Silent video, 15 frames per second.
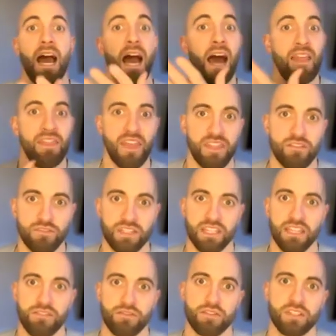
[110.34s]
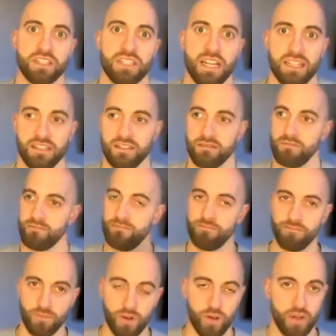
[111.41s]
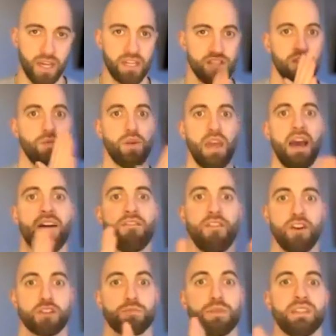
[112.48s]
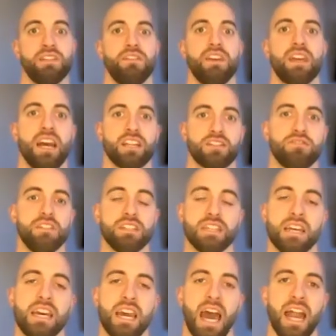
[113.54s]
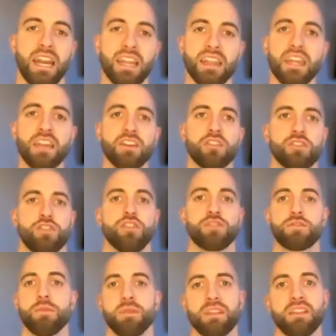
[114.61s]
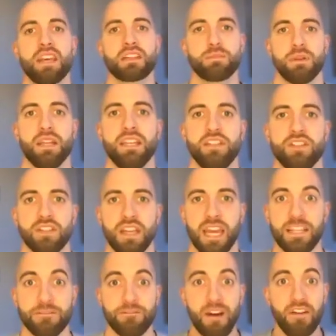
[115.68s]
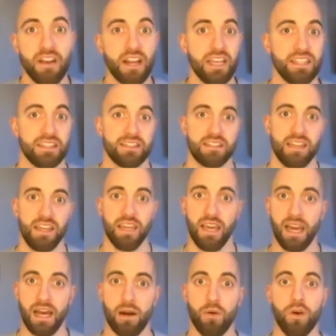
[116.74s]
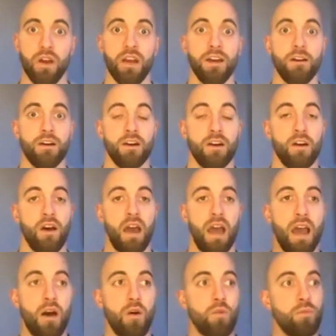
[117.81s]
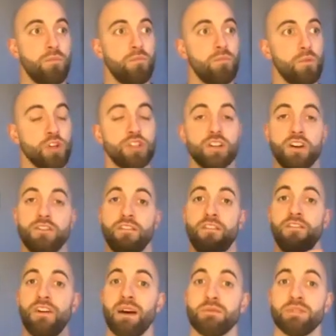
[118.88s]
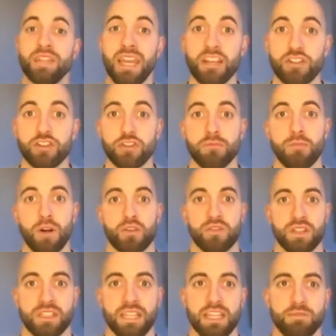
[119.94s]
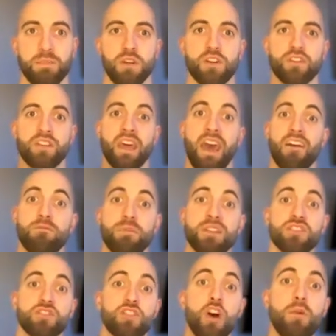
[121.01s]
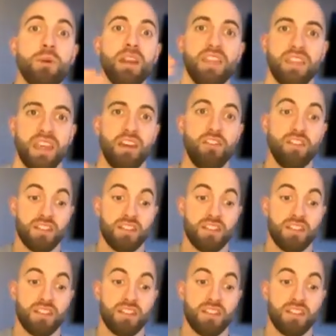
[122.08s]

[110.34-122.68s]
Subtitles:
and then the receiver understands. Okay, so we have our specific categories, and I think just from this explanation, it's very clear to see how much of a foundational model this is, because there have been so many theories